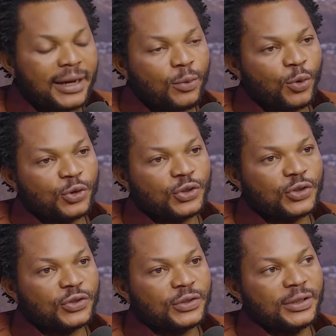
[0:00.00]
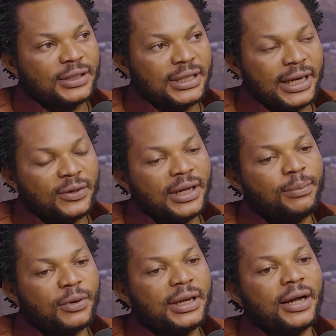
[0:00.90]
was the elder
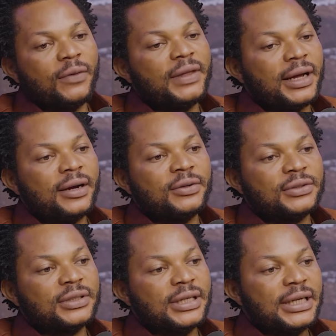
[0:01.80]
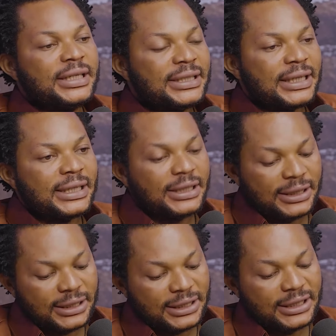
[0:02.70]
brother of the house. He's
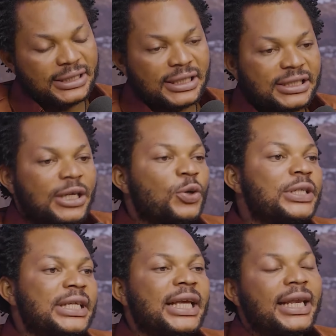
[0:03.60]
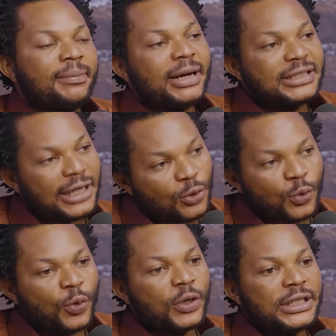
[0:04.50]
a security in
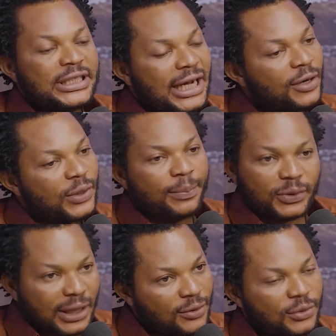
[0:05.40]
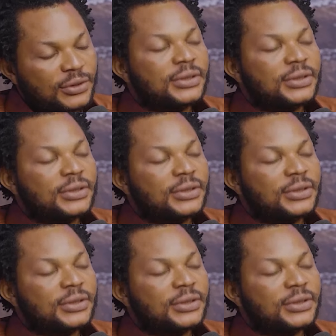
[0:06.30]
Kilimanjaro, GRU, Port Harcourt.